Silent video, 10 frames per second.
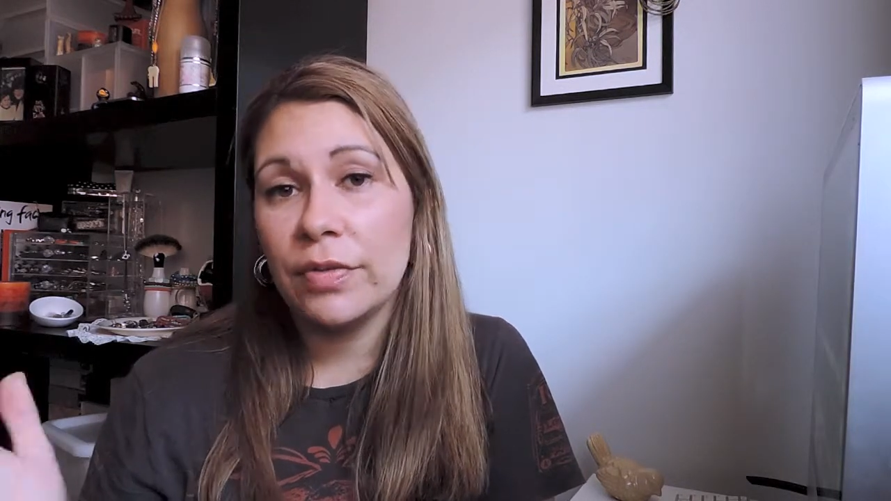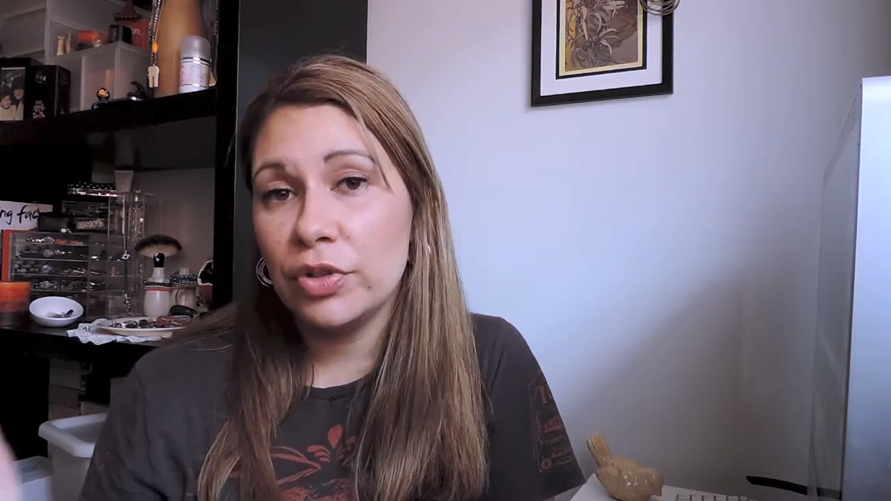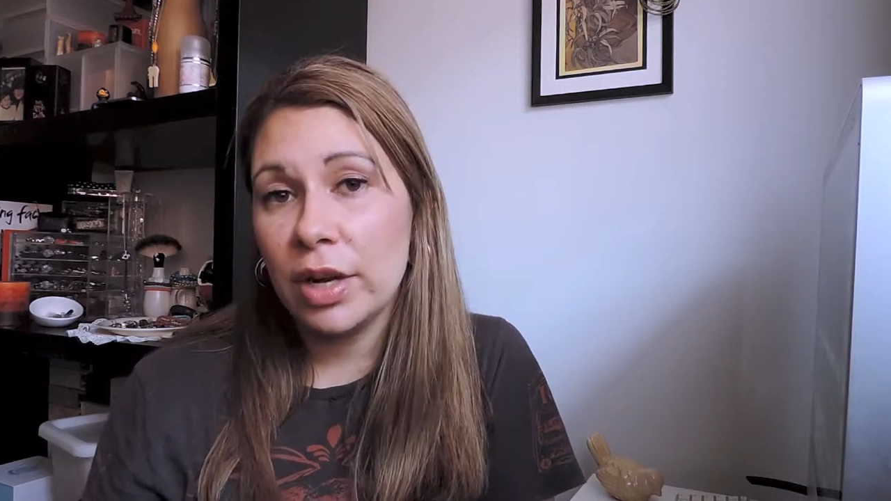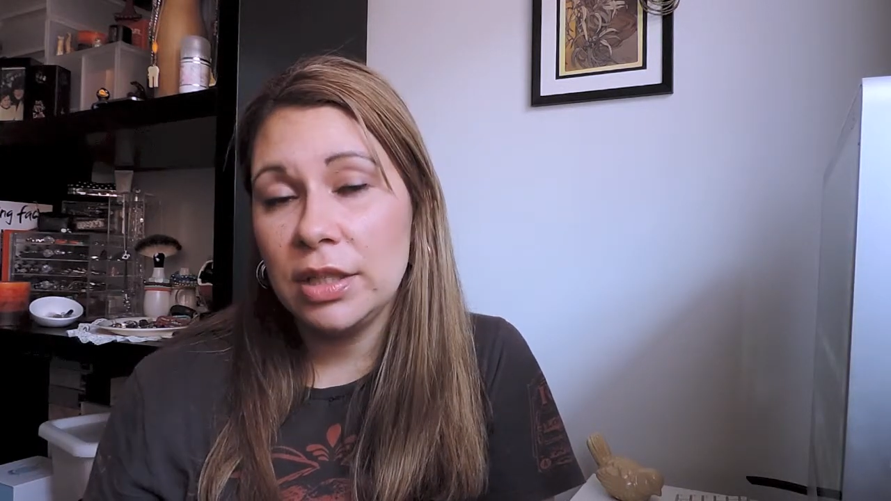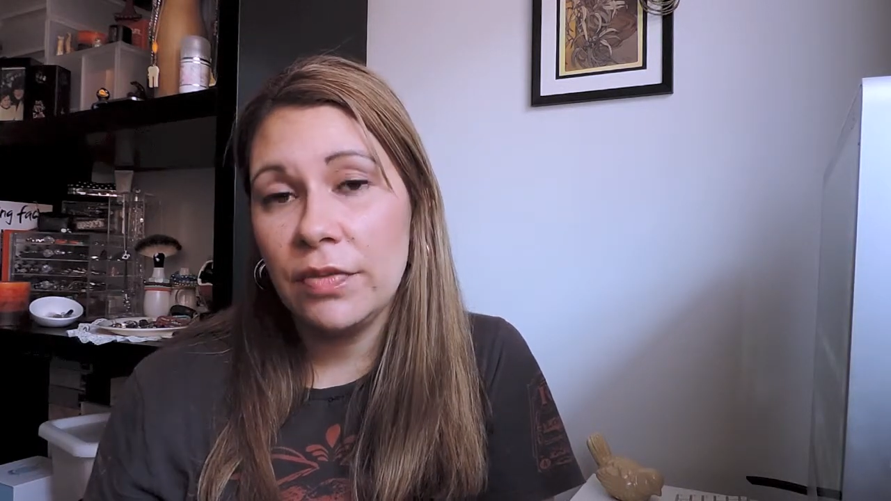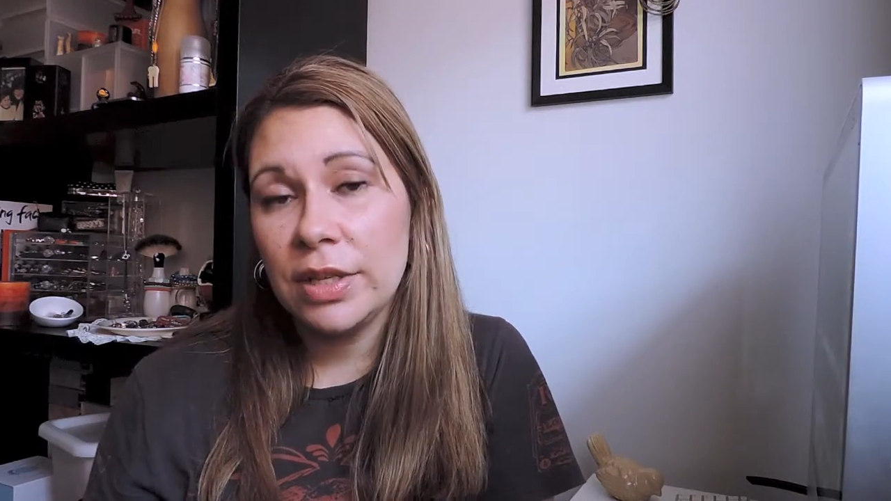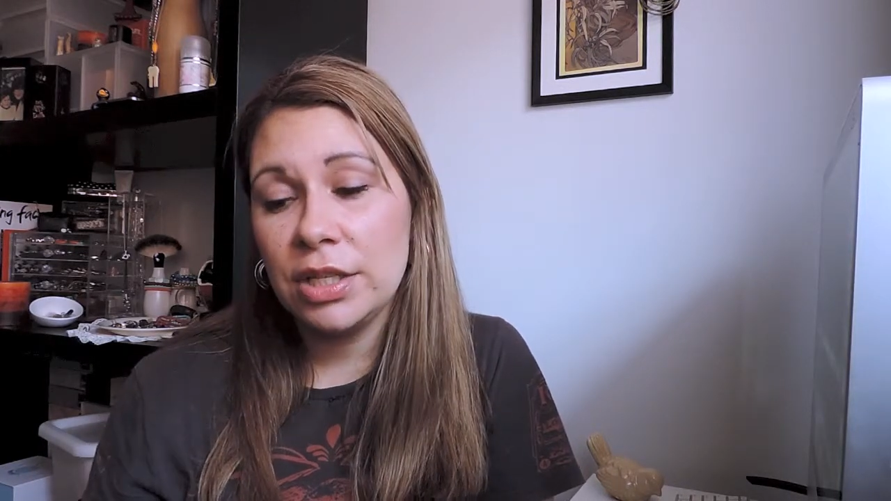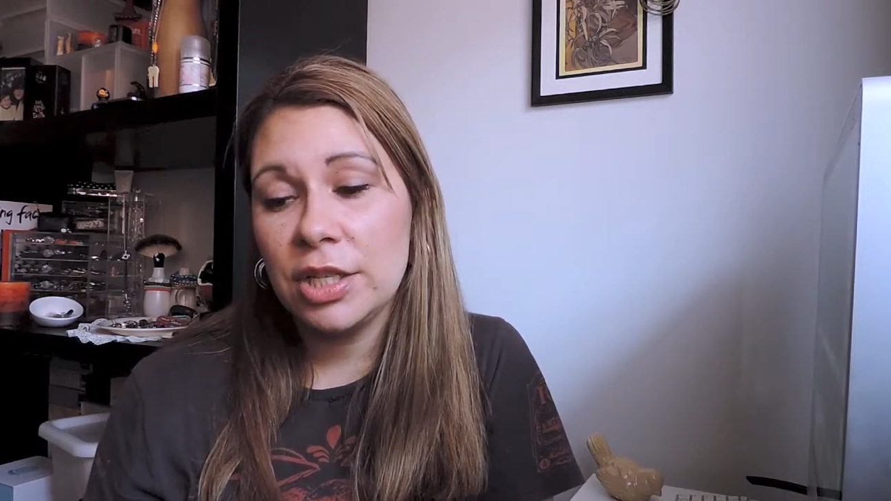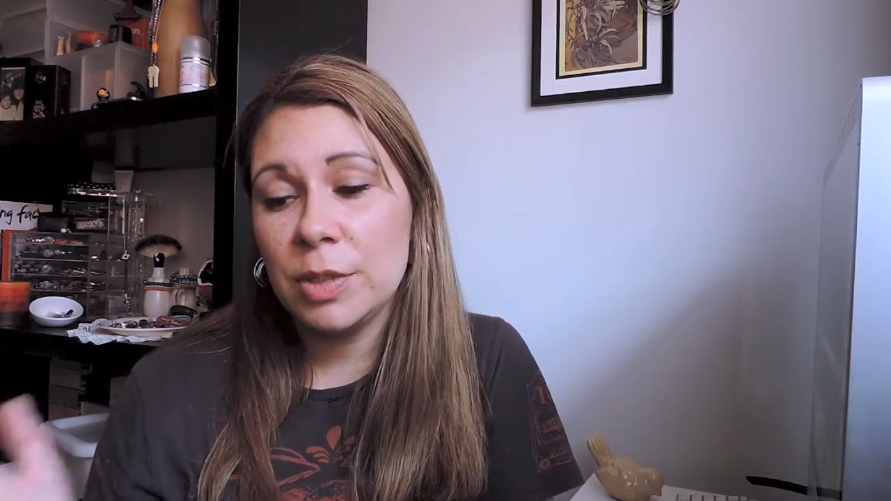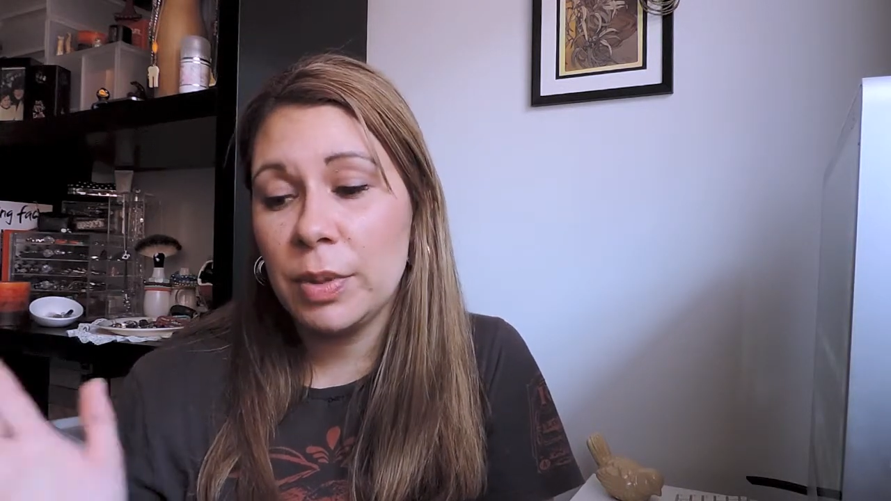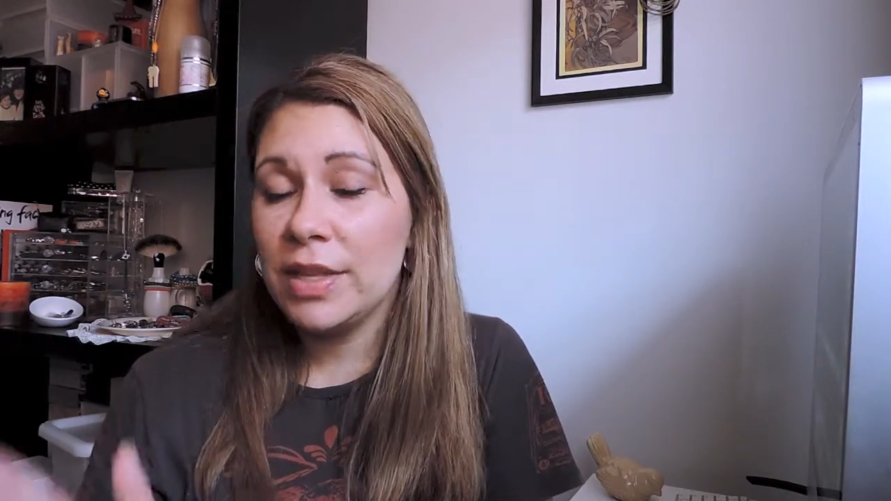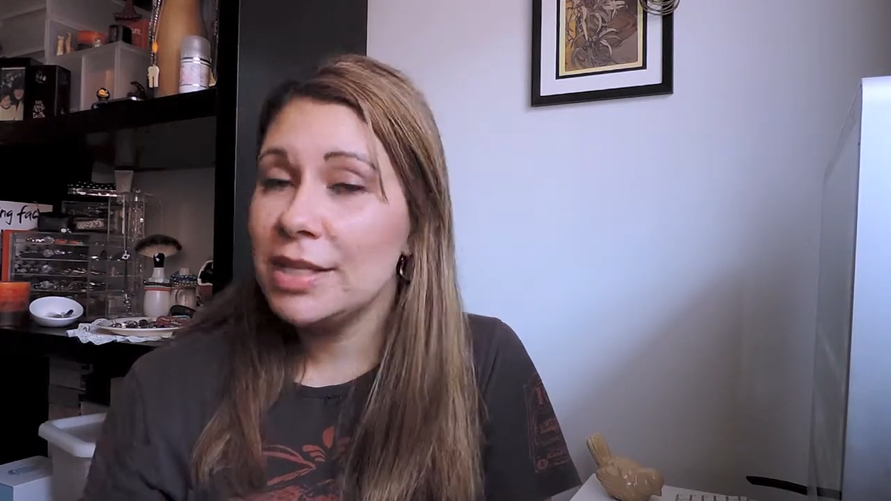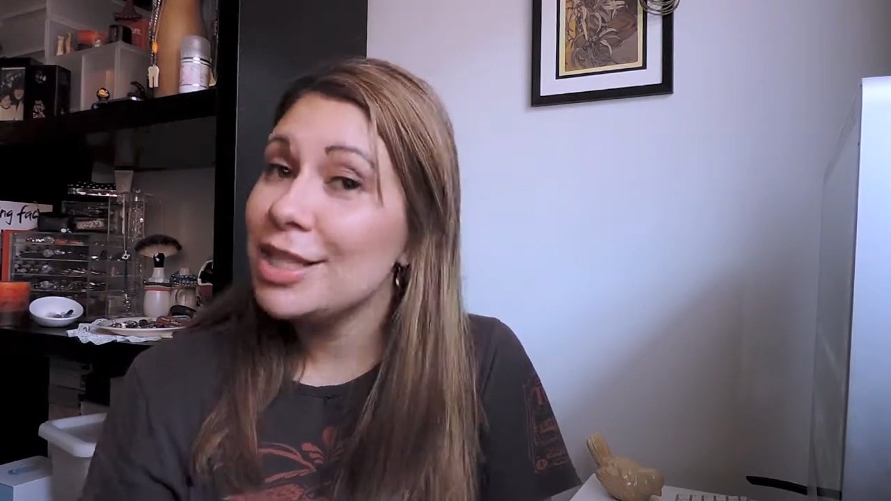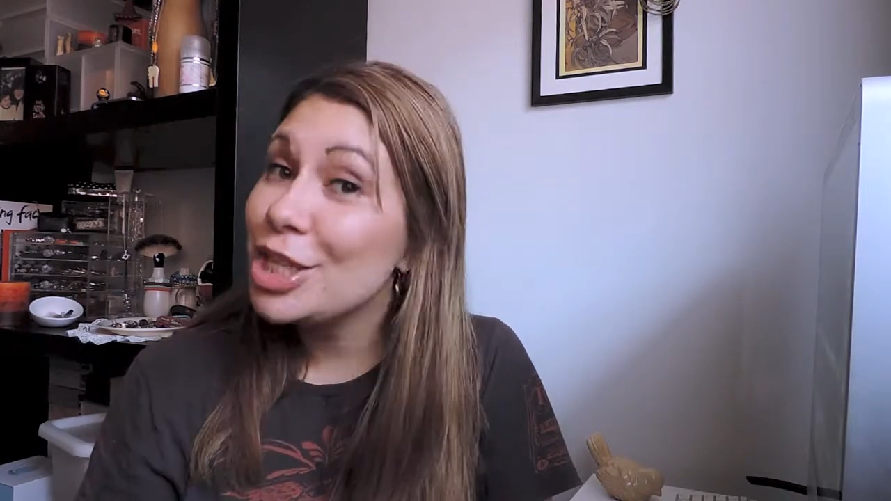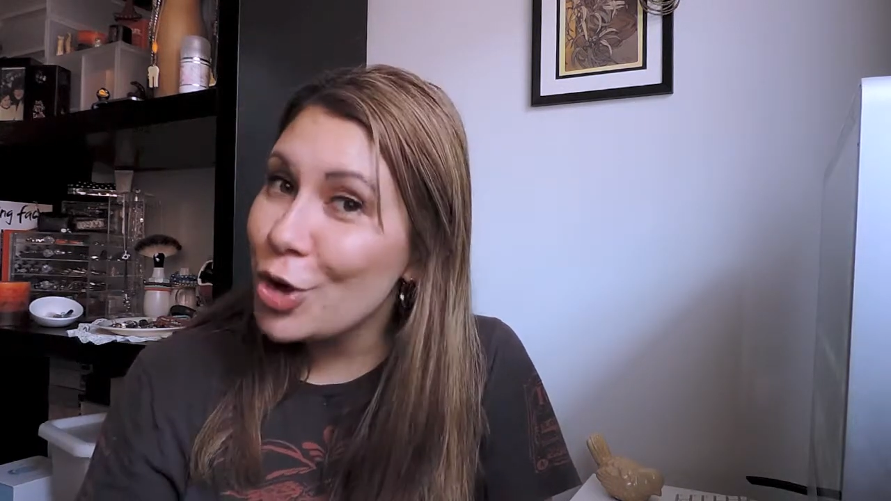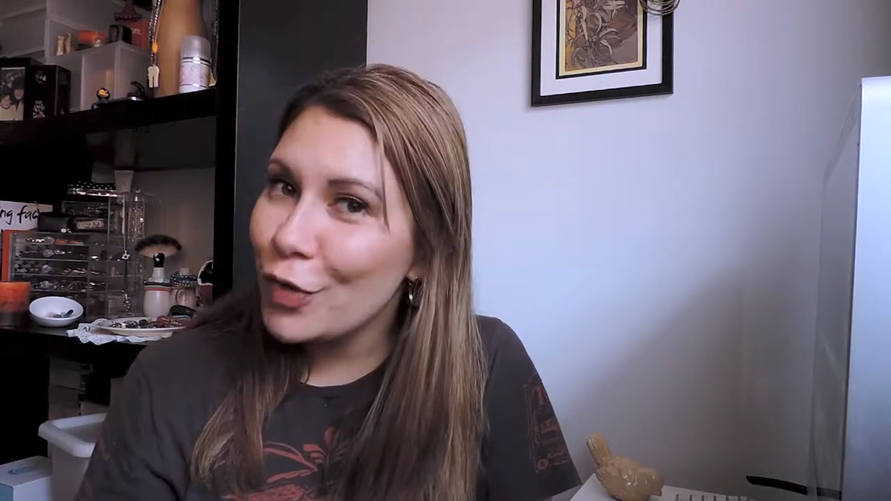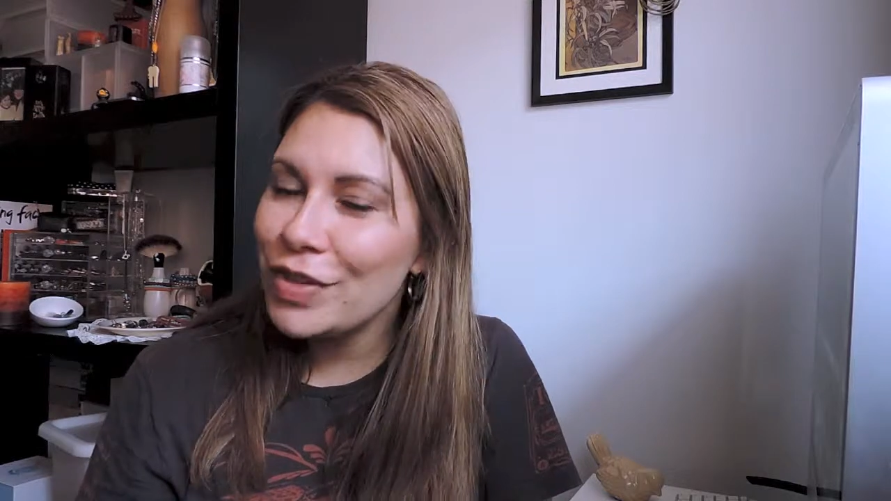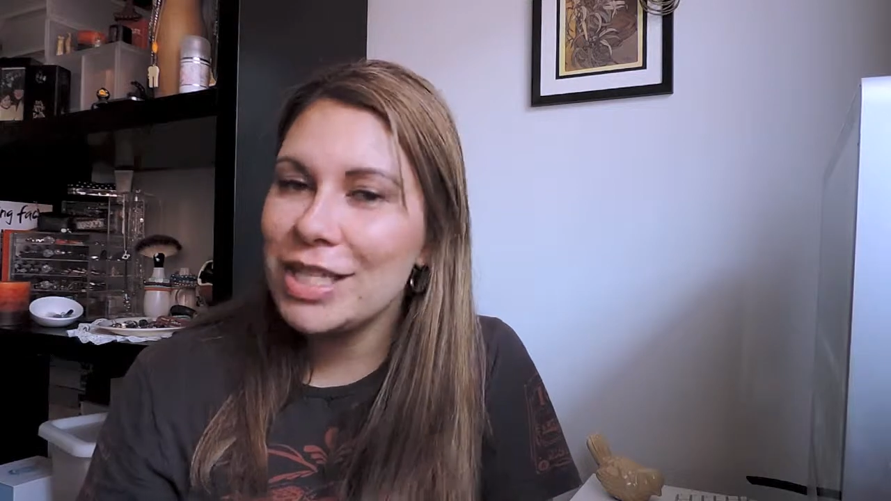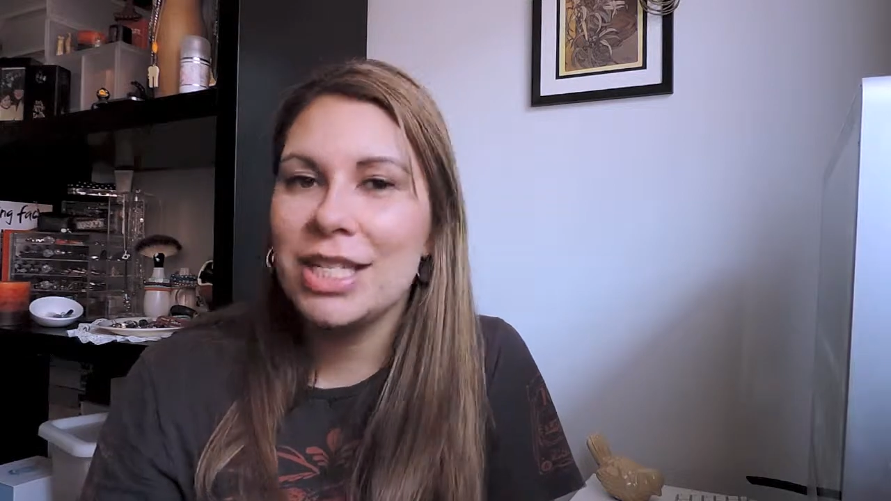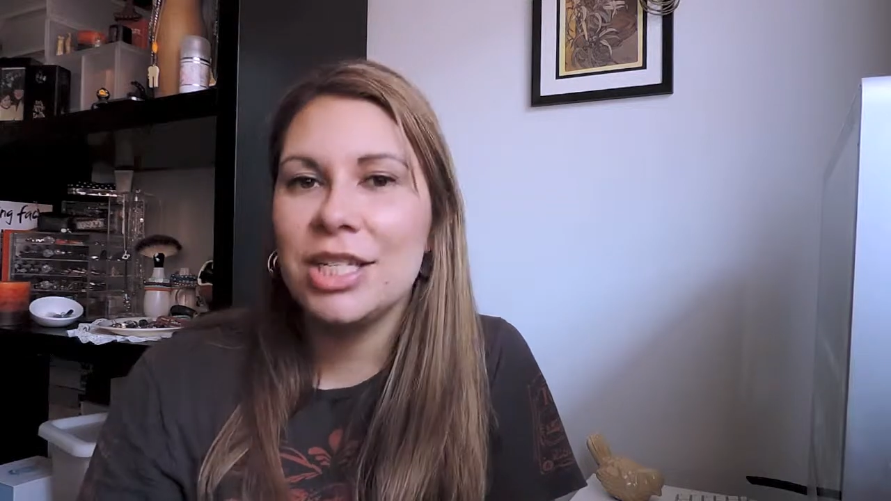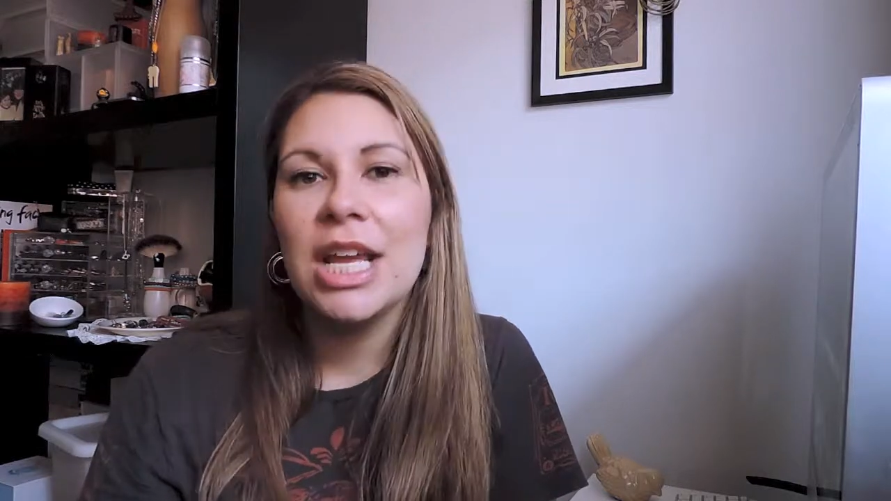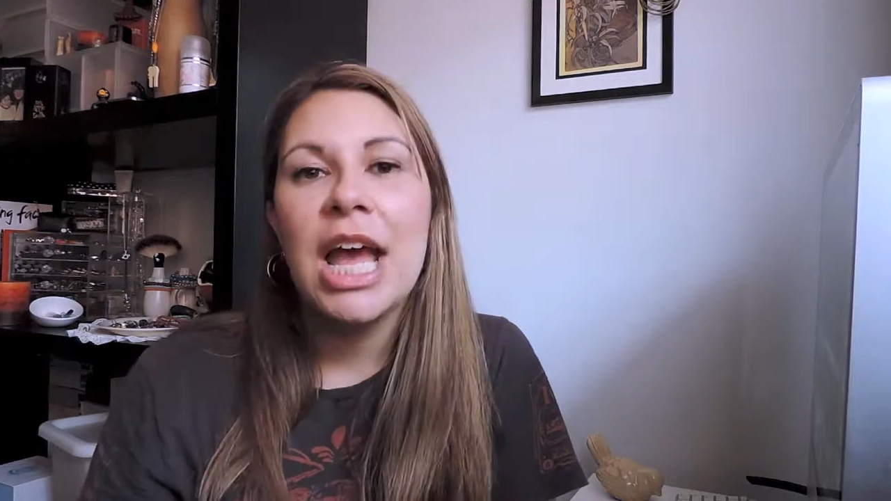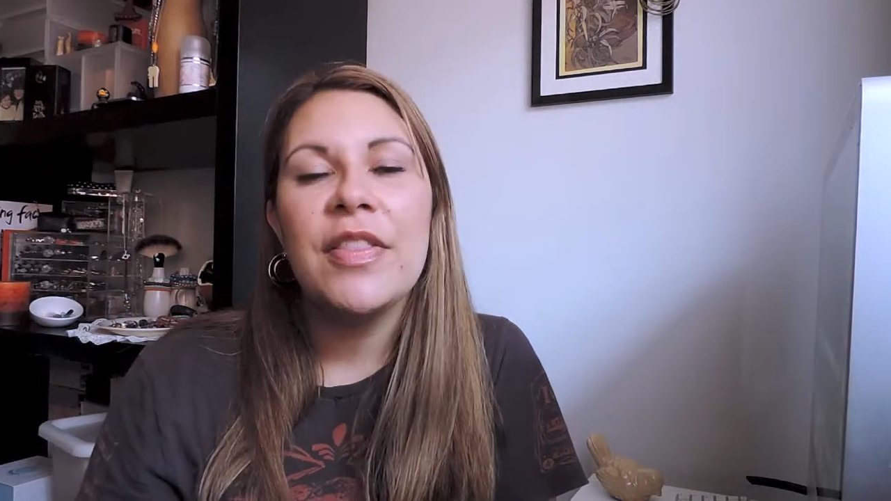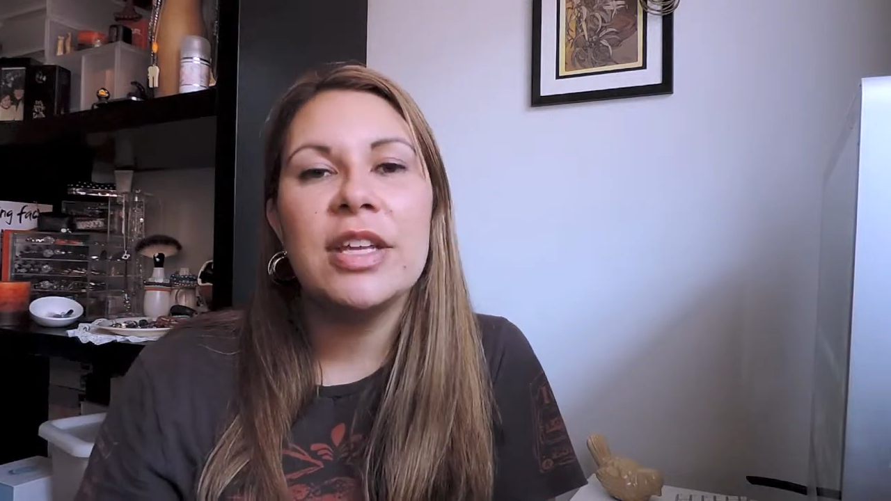I've tried the vintage, but this is the non-vintage.